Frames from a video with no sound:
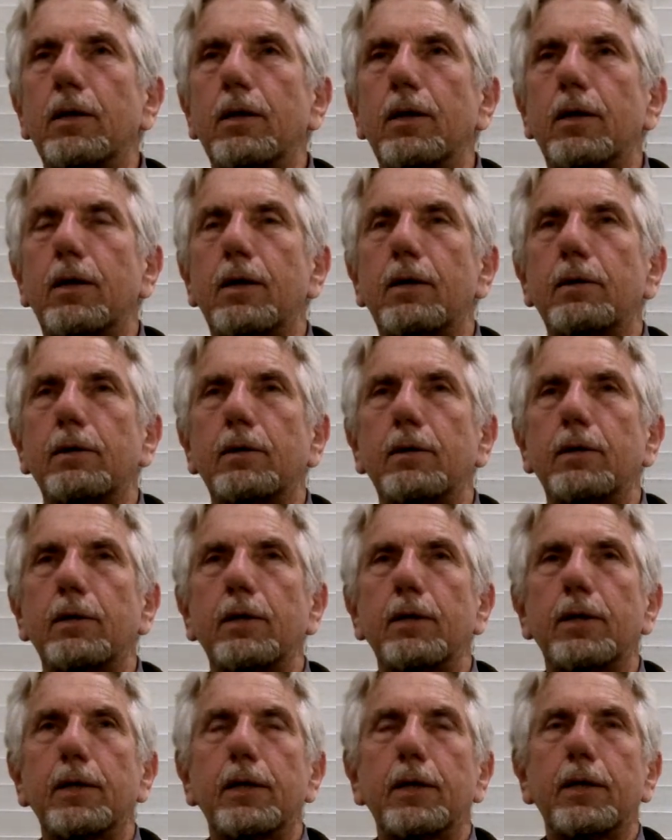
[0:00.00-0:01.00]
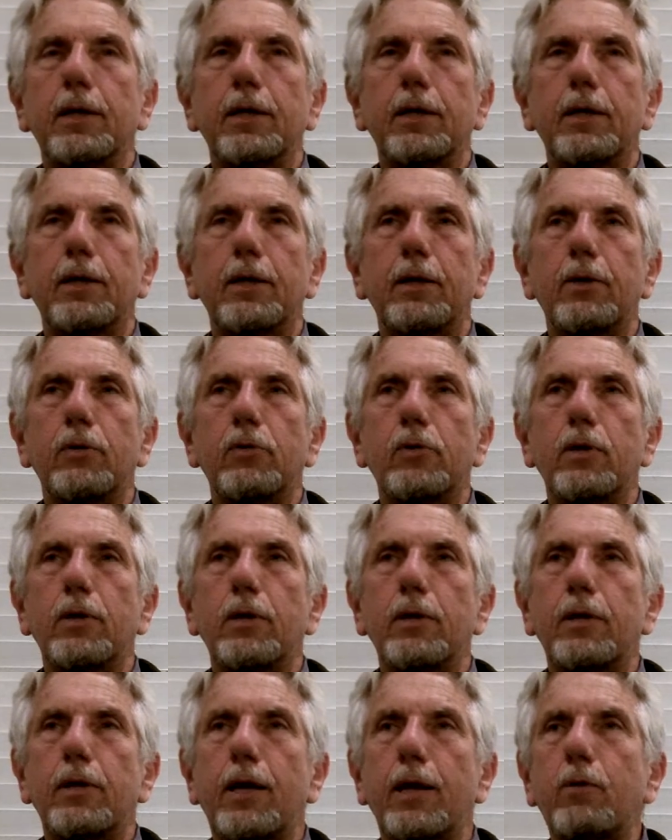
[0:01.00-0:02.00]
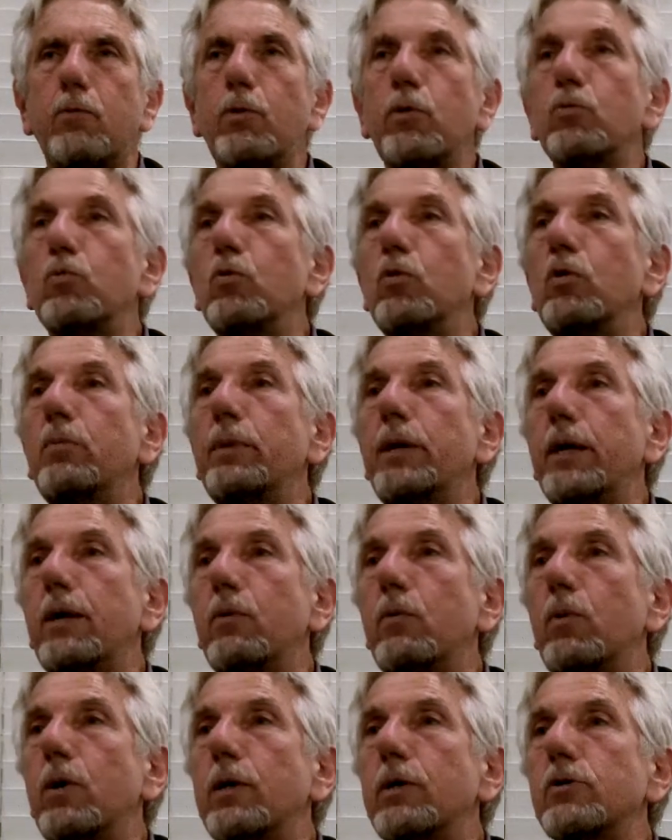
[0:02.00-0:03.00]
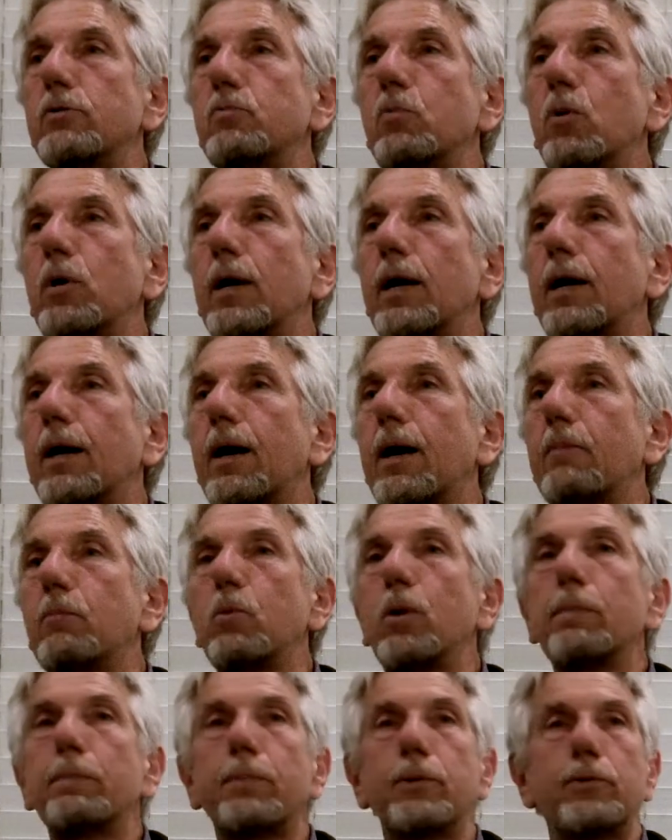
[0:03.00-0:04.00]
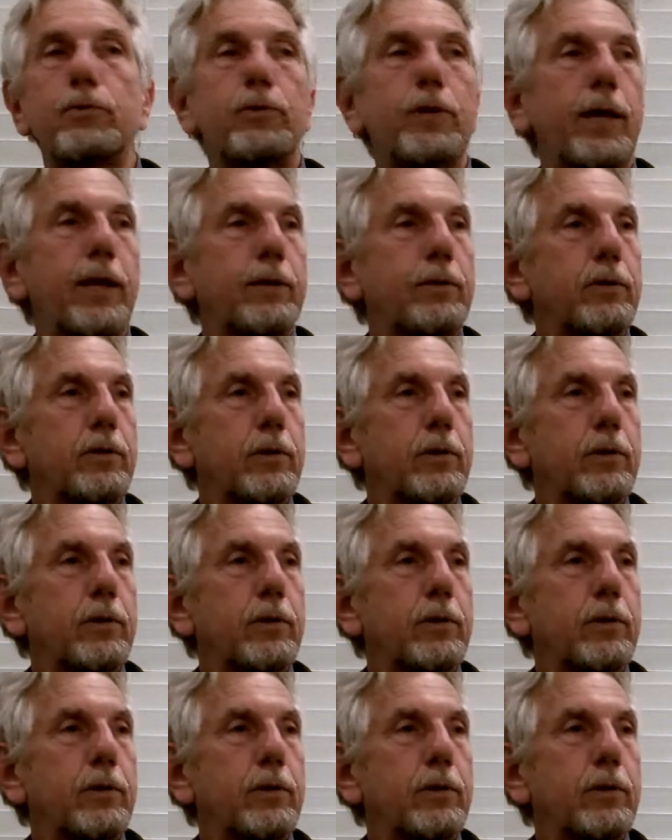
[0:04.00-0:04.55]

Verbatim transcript: Uh, like with Rumi, what does Morakab represent?